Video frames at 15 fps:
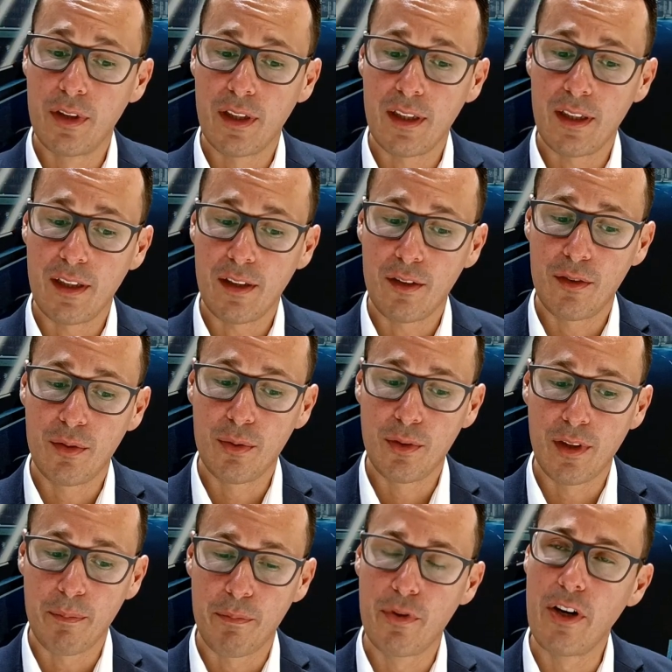
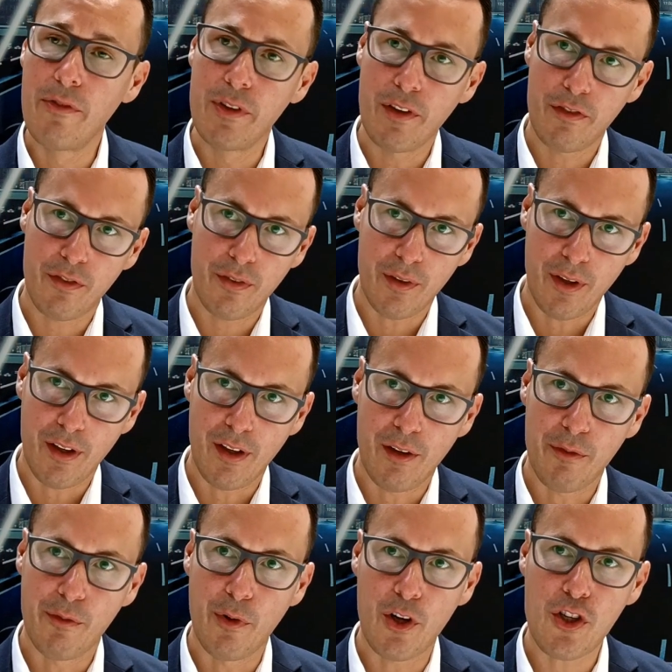the previous
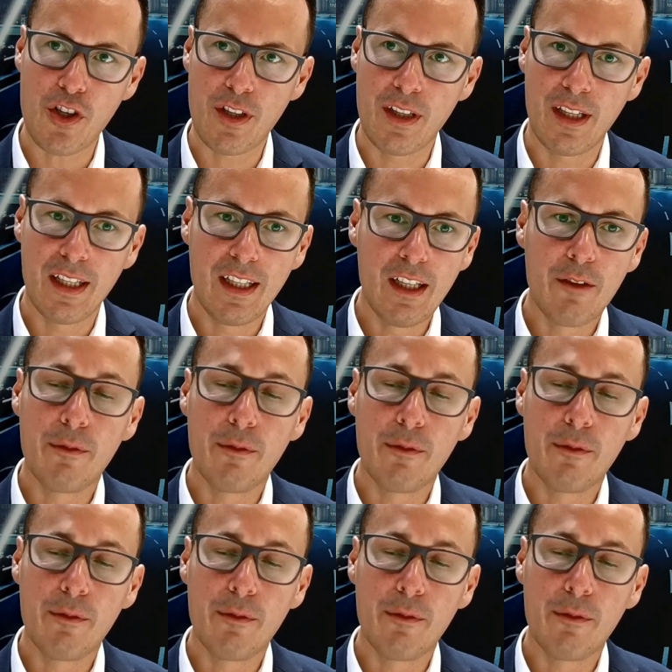version,